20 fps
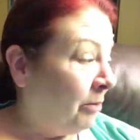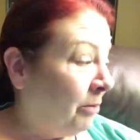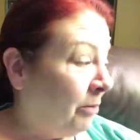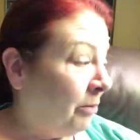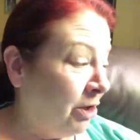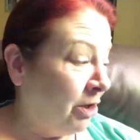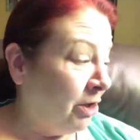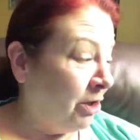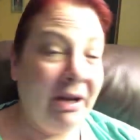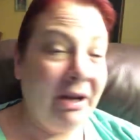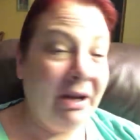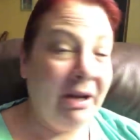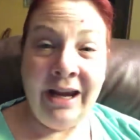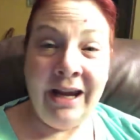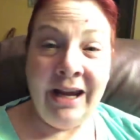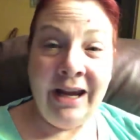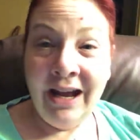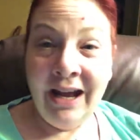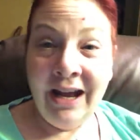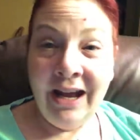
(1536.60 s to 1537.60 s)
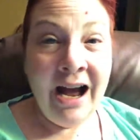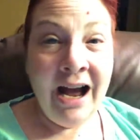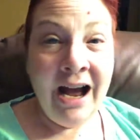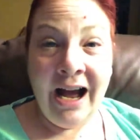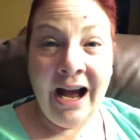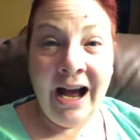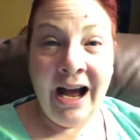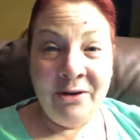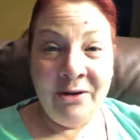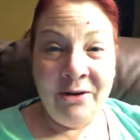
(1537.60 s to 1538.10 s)
Could be.
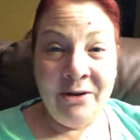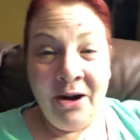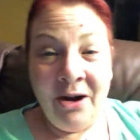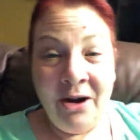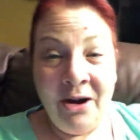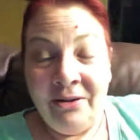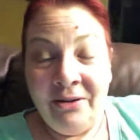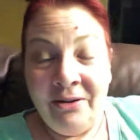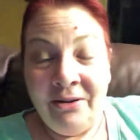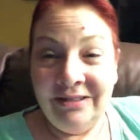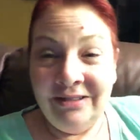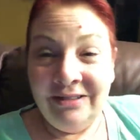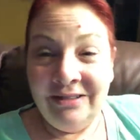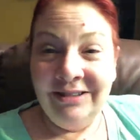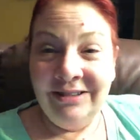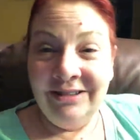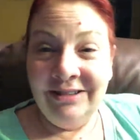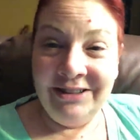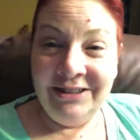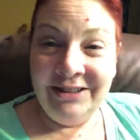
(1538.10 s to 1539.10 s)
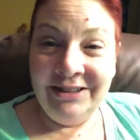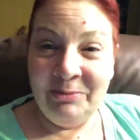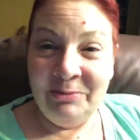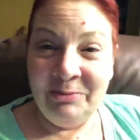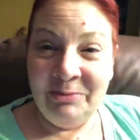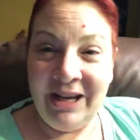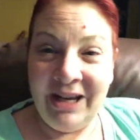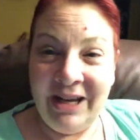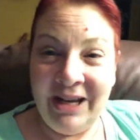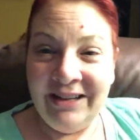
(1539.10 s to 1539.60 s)
I don't know. Could
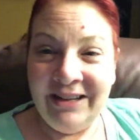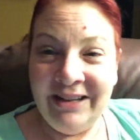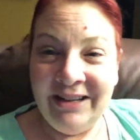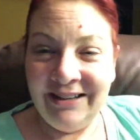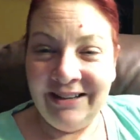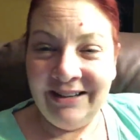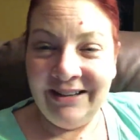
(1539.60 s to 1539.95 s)
be.